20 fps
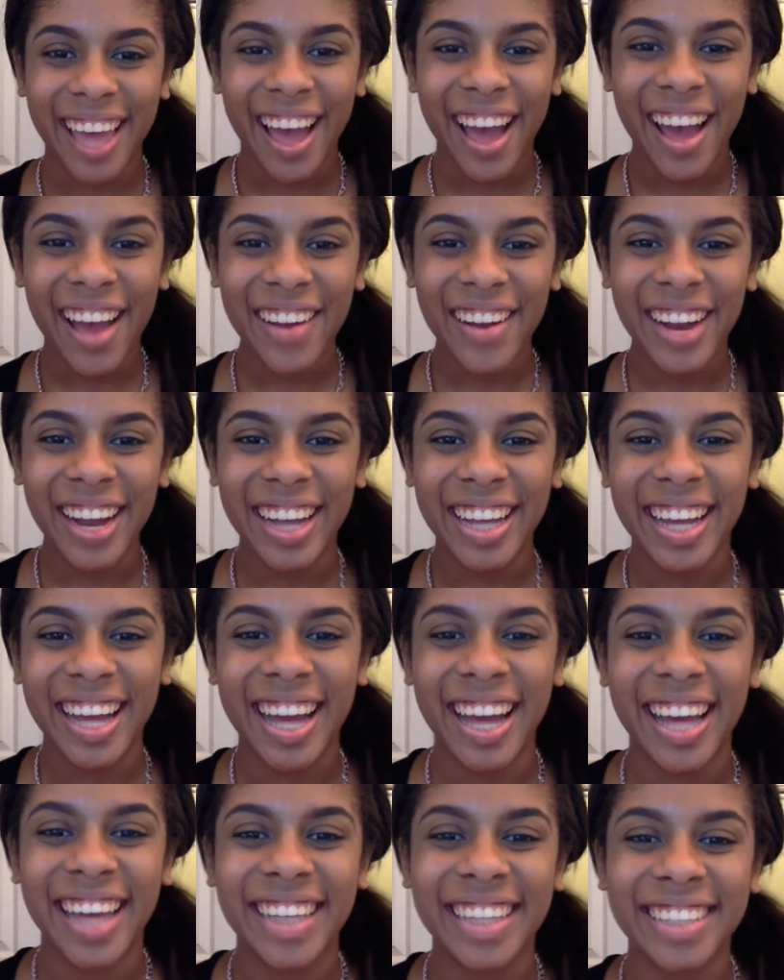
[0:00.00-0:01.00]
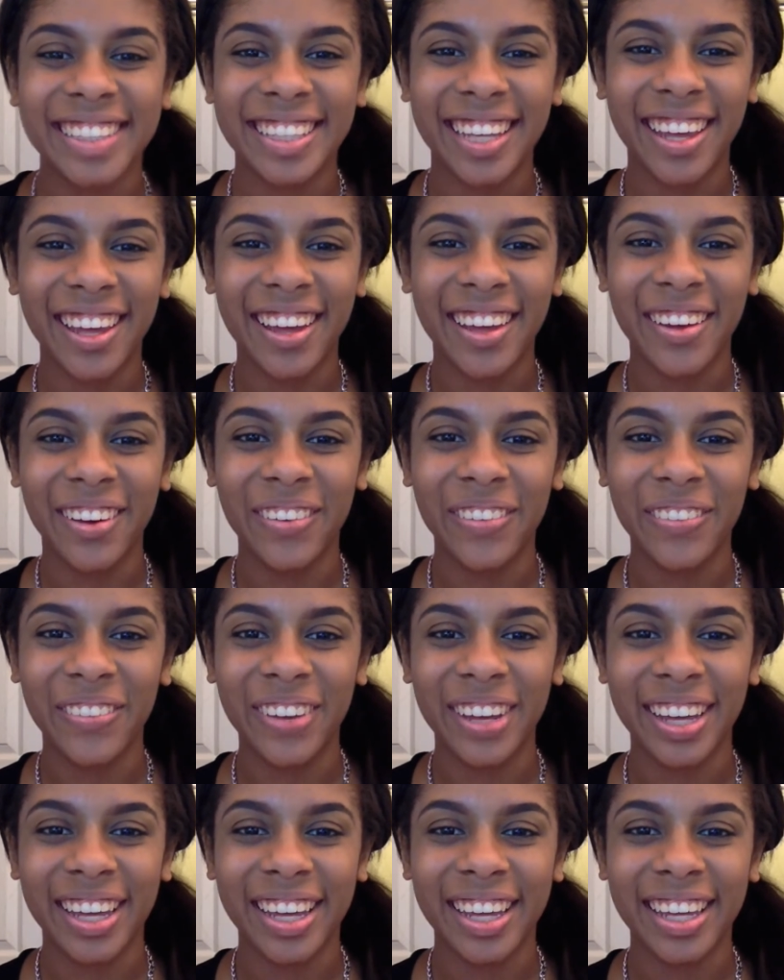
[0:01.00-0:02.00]
Alright, guys.
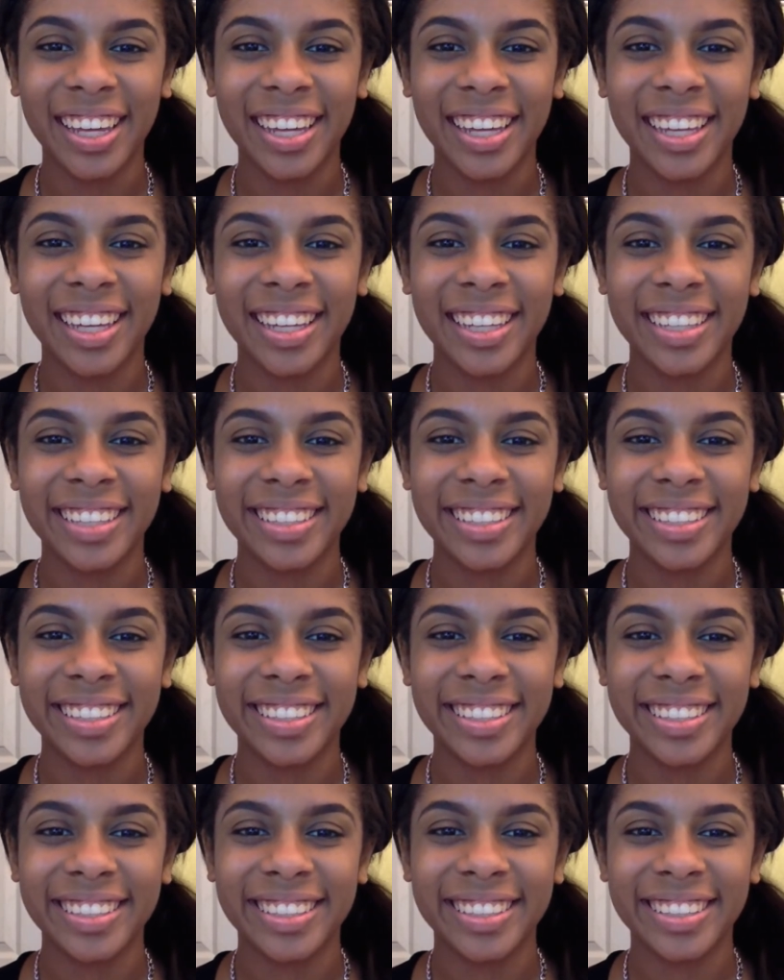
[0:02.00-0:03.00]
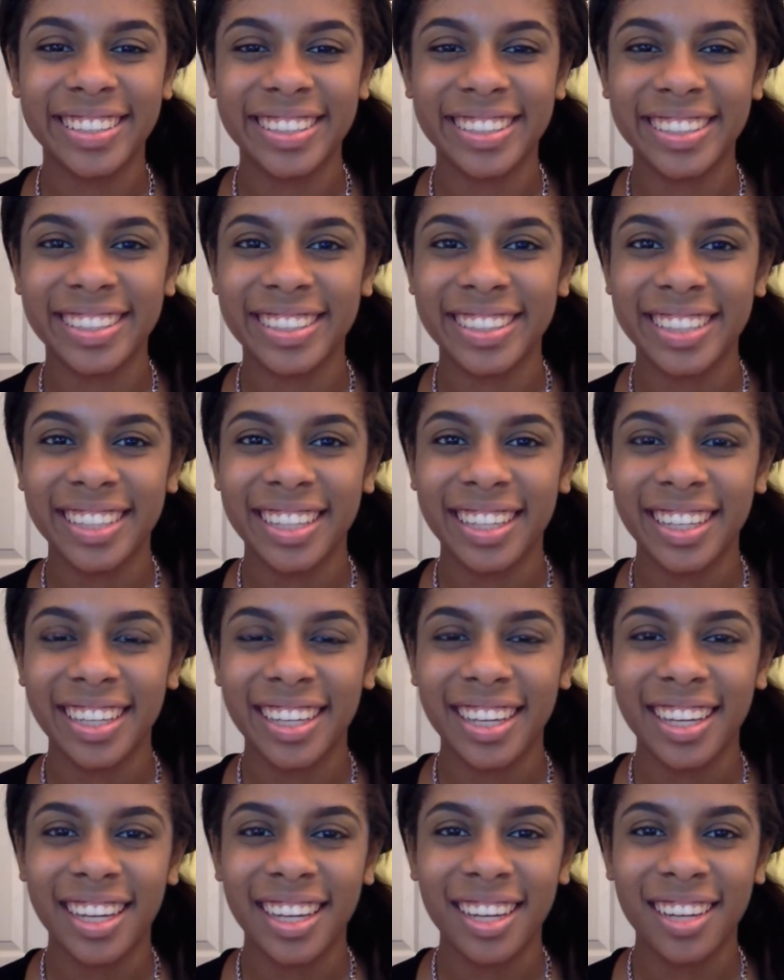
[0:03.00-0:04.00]
Wait.
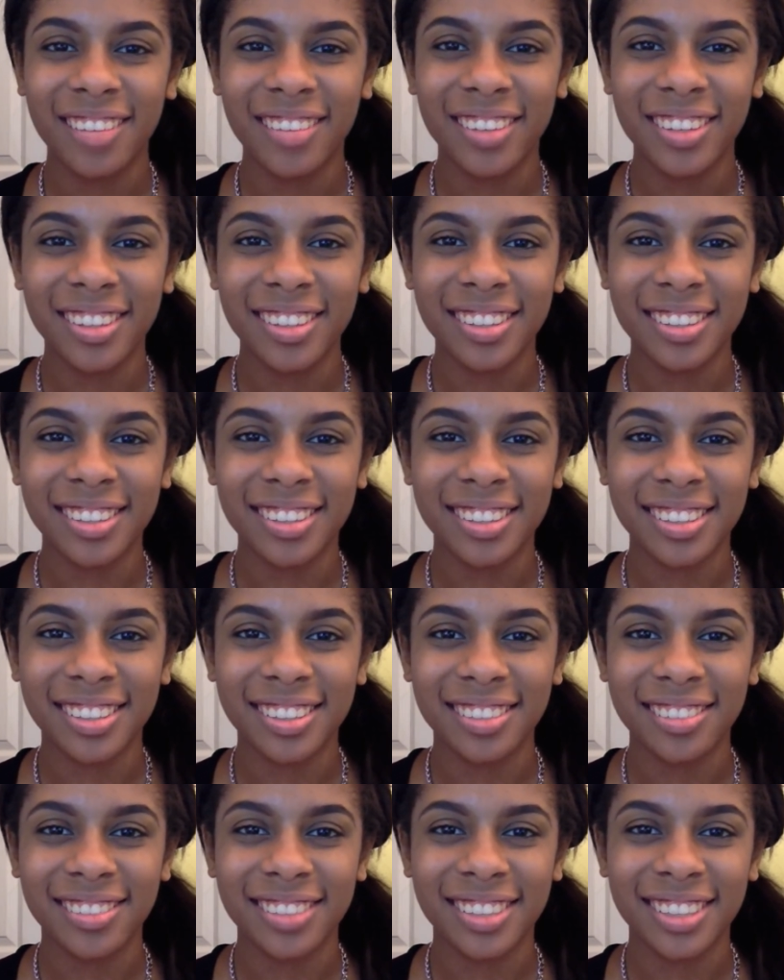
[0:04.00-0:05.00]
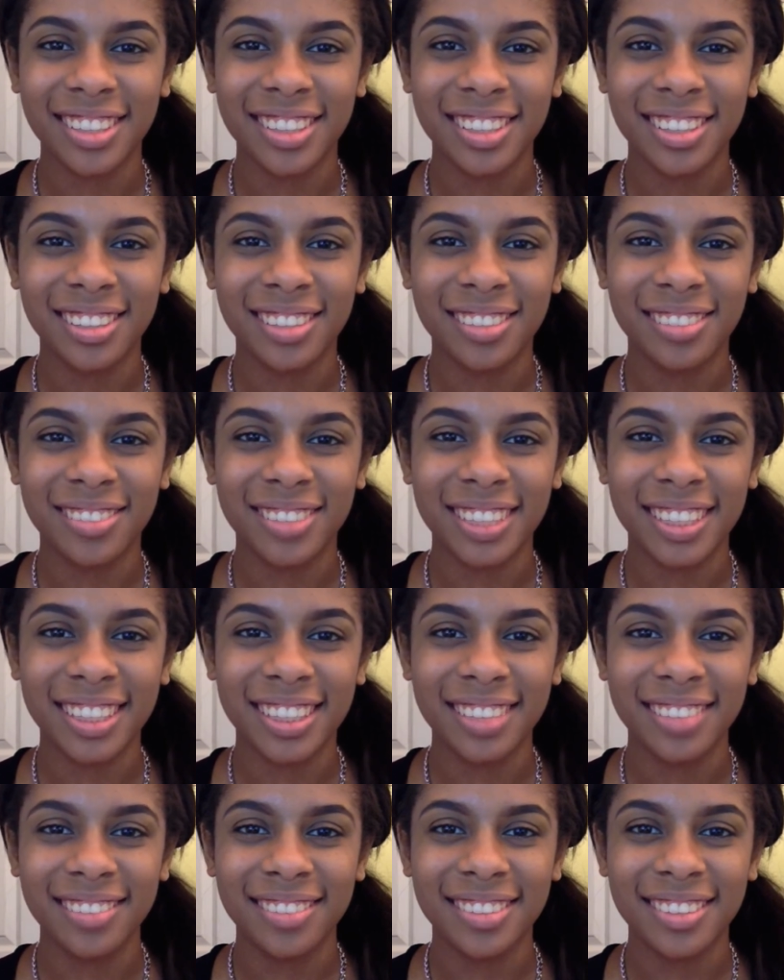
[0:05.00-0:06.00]
How am I gonna start a video? My
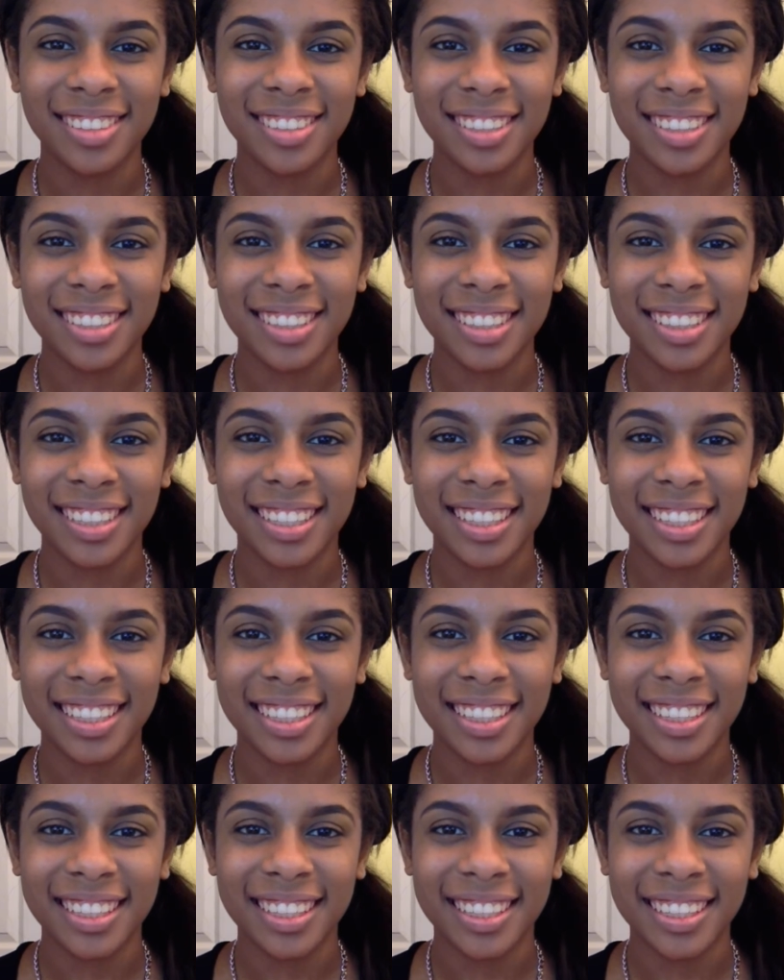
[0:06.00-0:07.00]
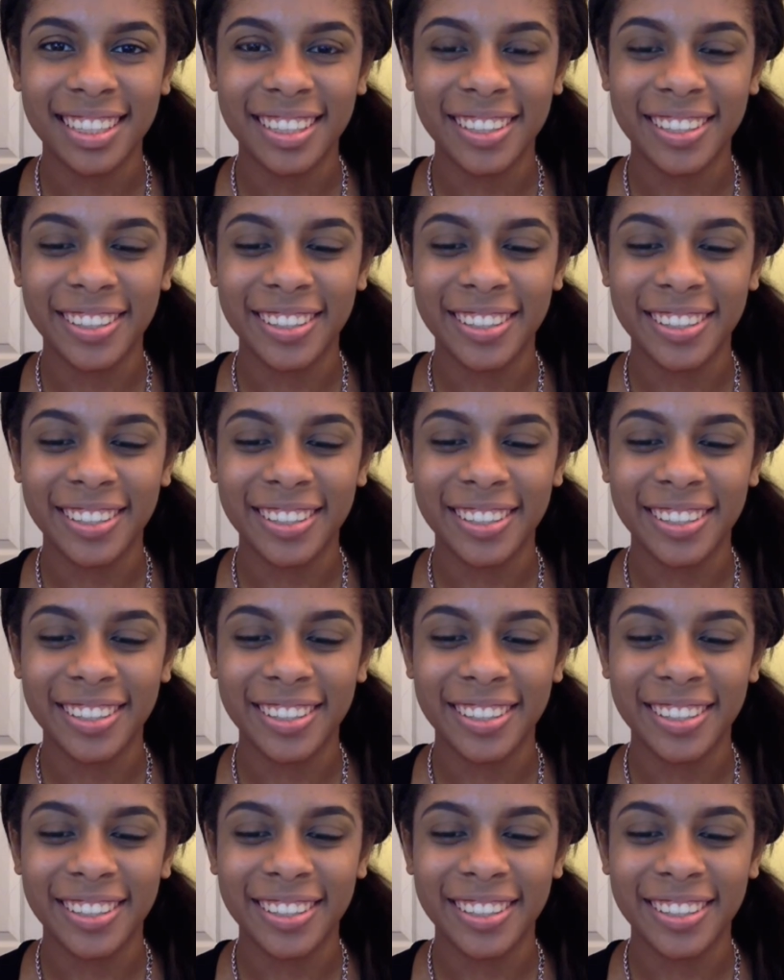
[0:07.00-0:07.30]
lips are chapped.